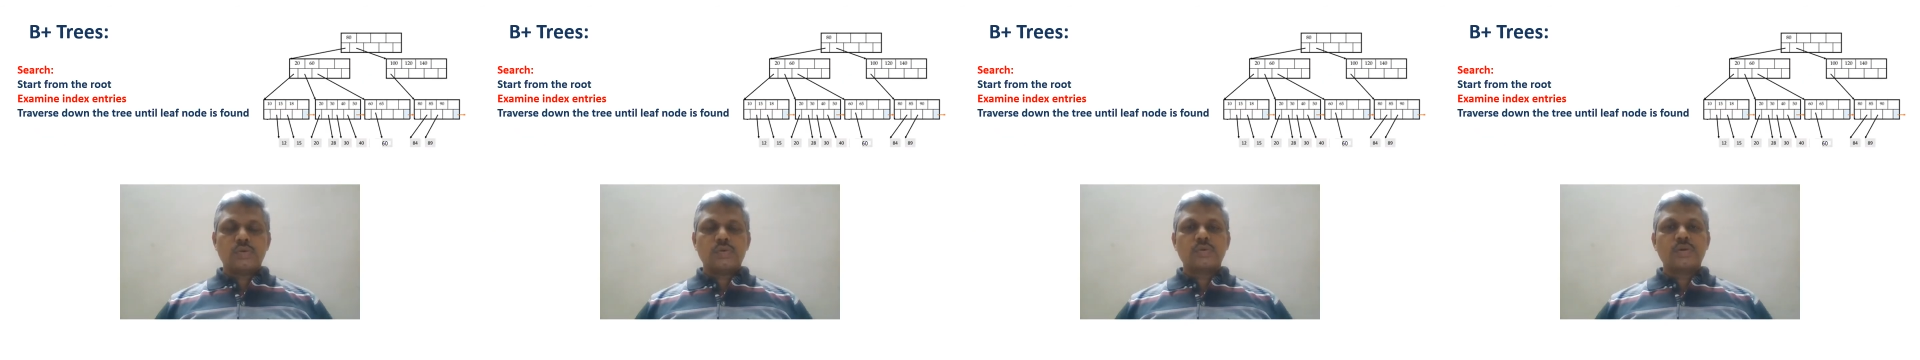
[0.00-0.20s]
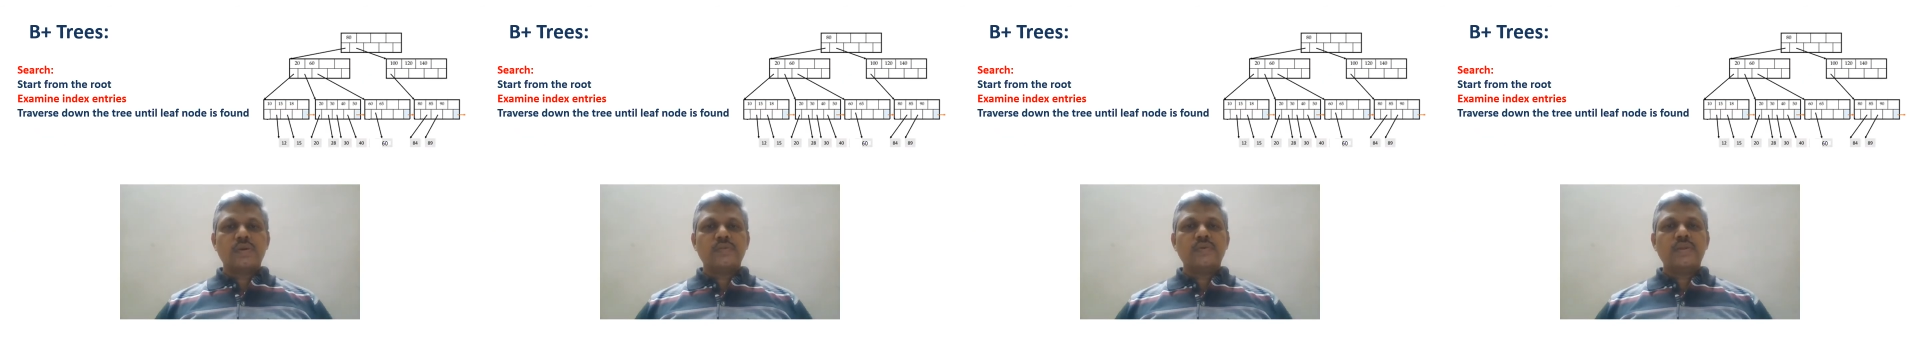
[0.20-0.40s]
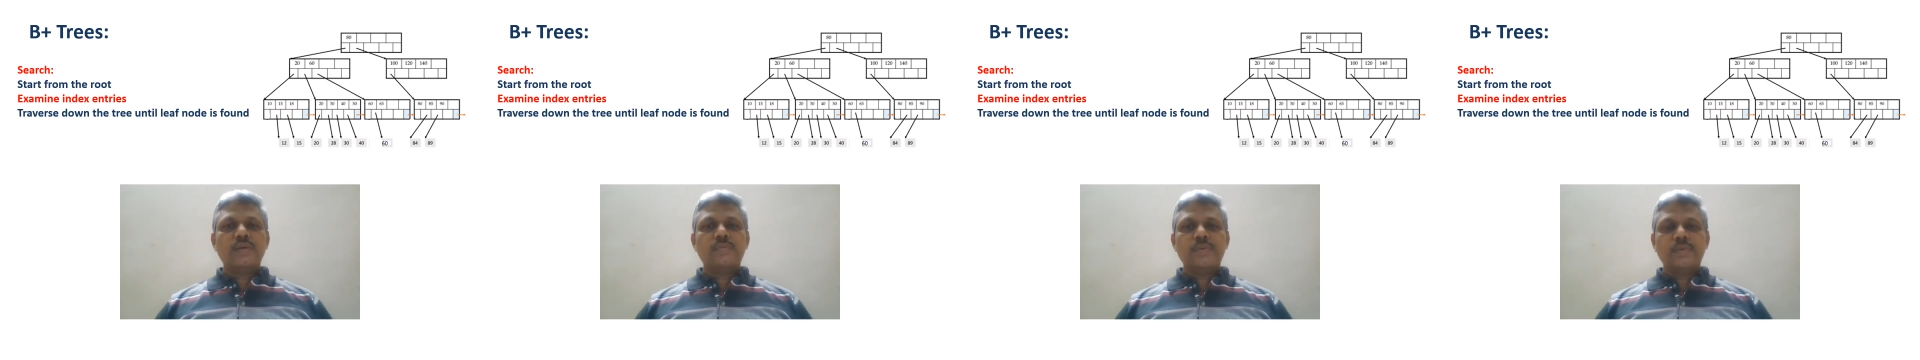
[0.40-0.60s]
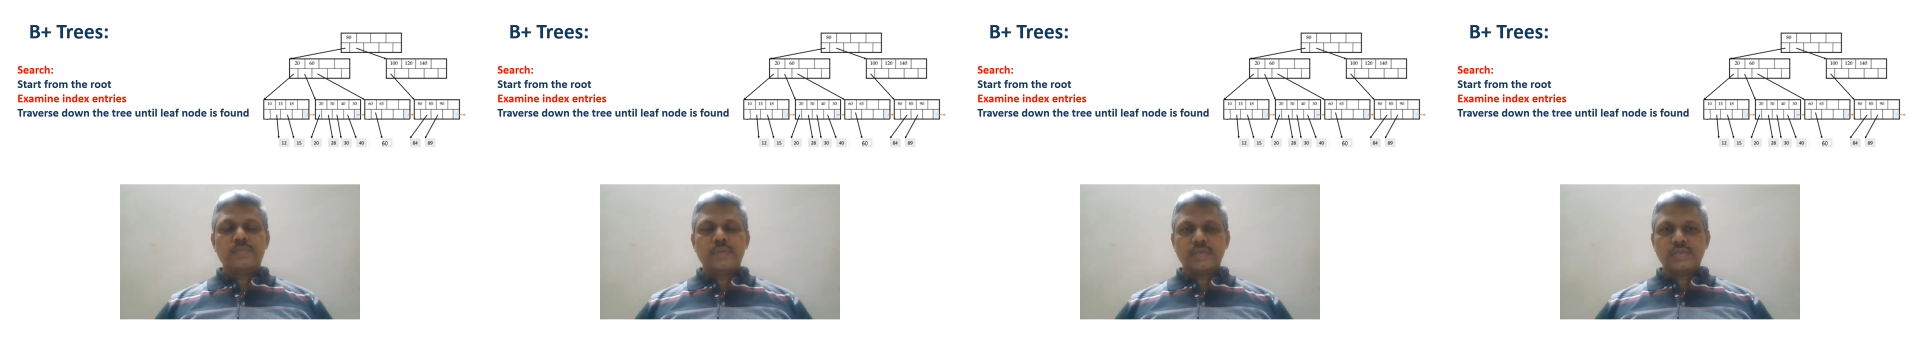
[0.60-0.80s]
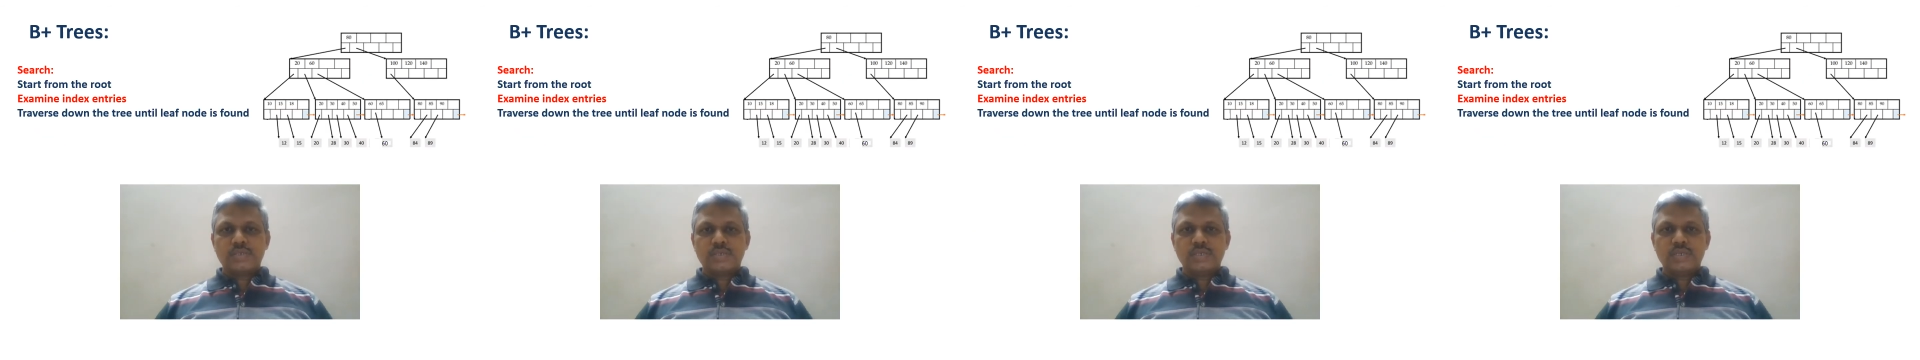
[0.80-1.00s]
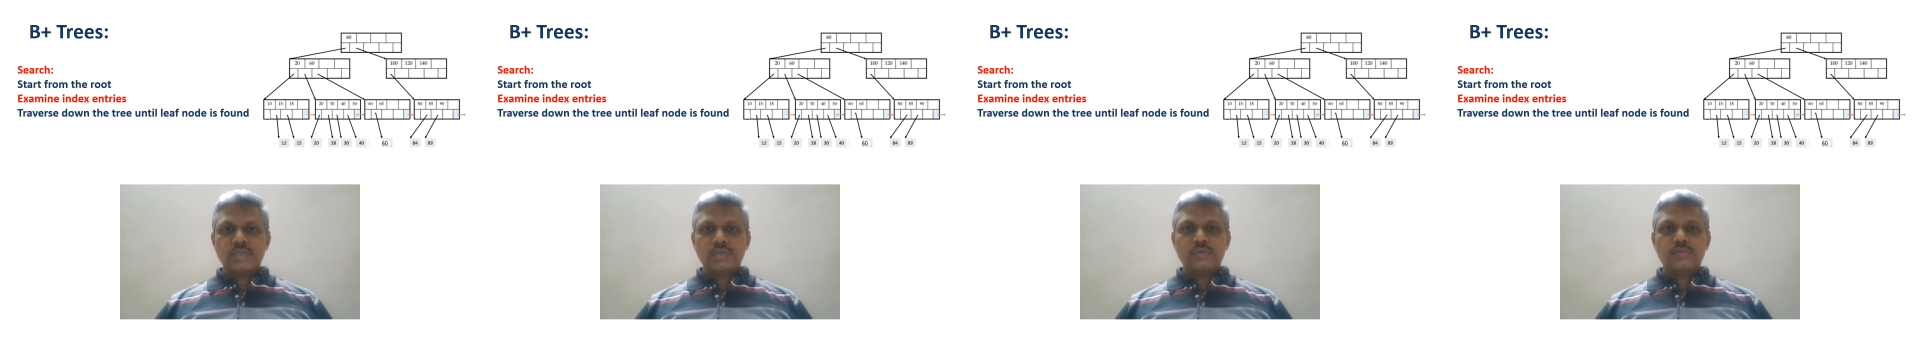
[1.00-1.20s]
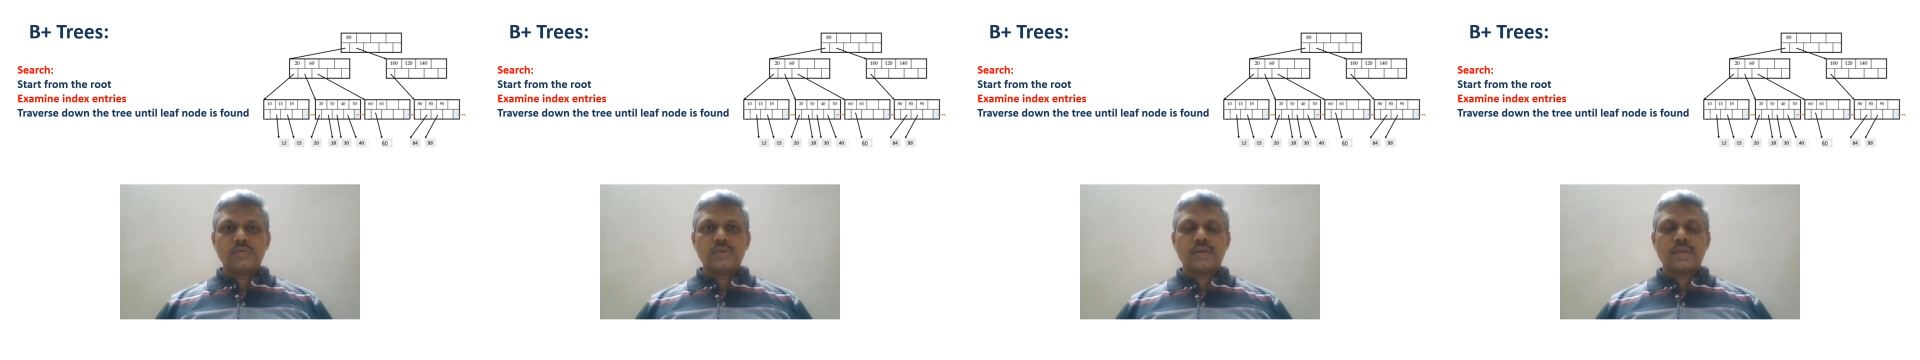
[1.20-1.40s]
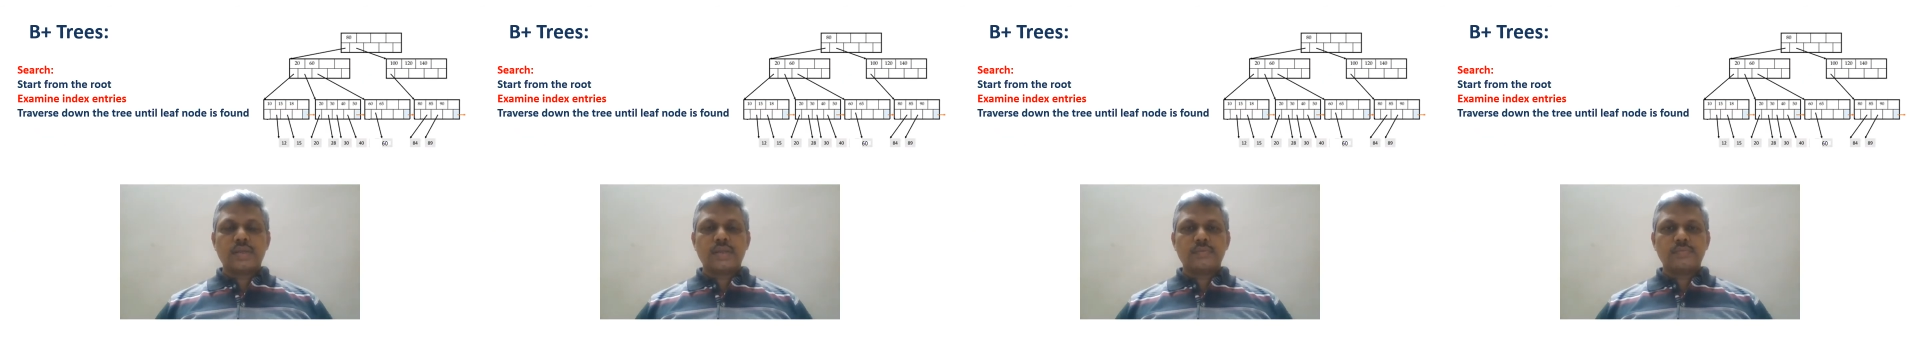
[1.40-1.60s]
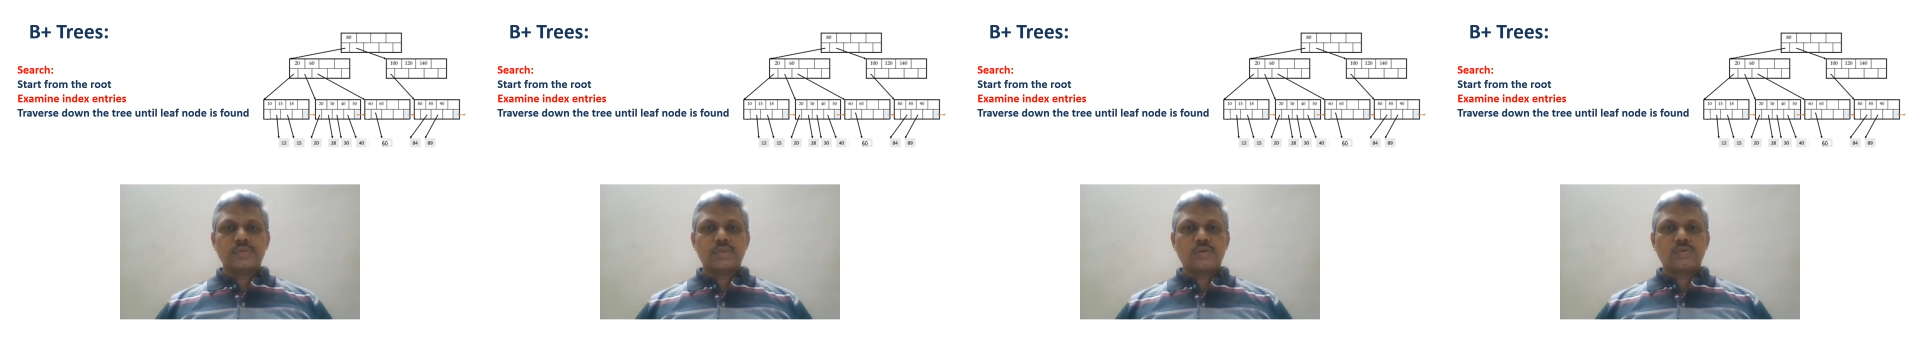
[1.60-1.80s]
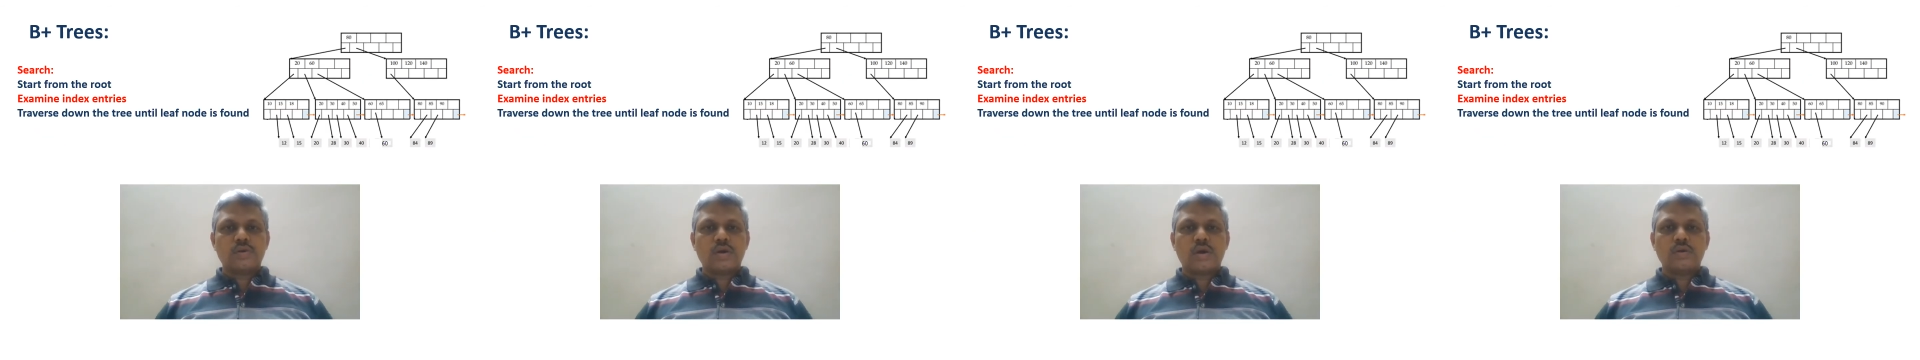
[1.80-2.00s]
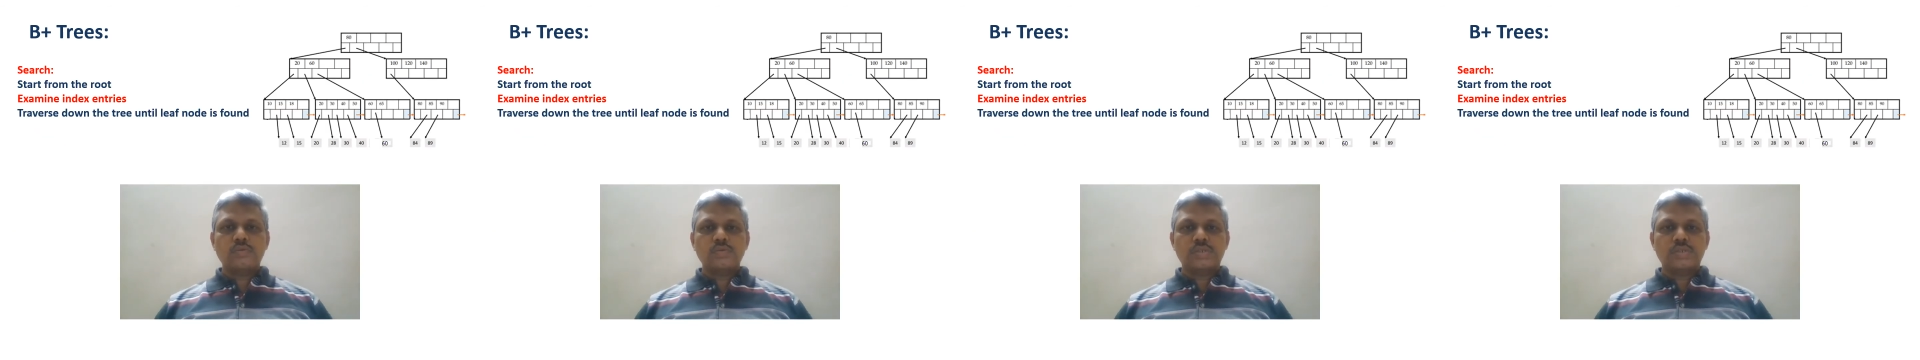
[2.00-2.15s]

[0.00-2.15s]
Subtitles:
given a B+ tree, we can observe how